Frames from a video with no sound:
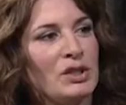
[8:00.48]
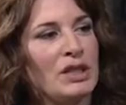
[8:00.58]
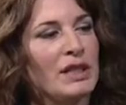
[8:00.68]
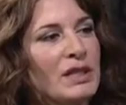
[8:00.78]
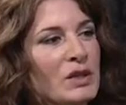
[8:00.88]
then
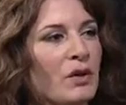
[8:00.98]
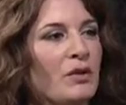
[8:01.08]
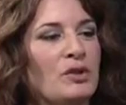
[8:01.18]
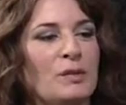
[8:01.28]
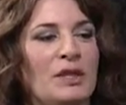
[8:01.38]
she leans
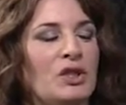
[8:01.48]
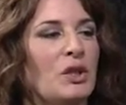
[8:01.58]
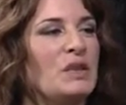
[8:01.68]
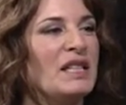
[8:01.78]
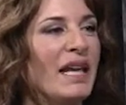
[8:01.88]
over to me and she
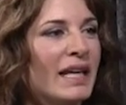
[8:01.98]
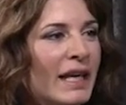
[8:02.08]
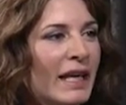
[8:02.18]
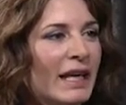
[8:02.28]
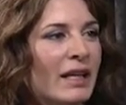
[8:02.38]
goes,
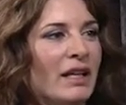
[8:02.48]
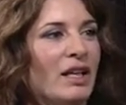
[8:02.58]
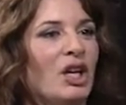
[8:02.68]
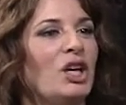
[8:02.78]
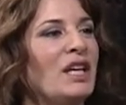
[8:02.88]
"Nikki,
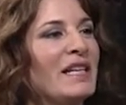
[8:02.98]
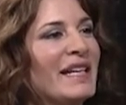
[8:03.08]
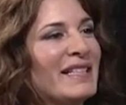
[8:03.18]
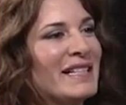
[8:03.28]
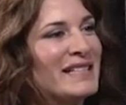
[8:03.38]
you
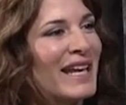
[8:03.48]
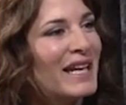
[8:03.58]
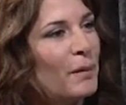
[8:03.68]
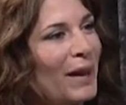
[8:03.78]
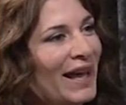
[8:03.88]
need to
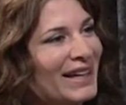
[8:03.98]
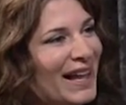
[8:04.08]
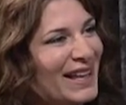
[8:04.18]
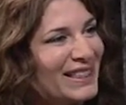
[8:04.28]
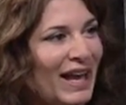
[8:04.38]
date a man
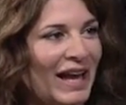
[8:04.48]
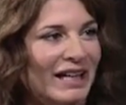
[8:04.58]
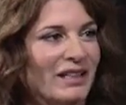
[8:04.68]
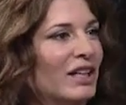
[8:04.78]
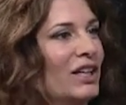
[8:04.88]
like
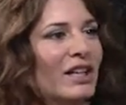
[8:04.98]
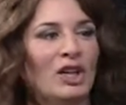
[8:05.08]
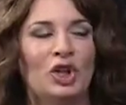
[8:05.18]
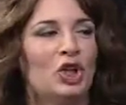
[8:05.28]
that,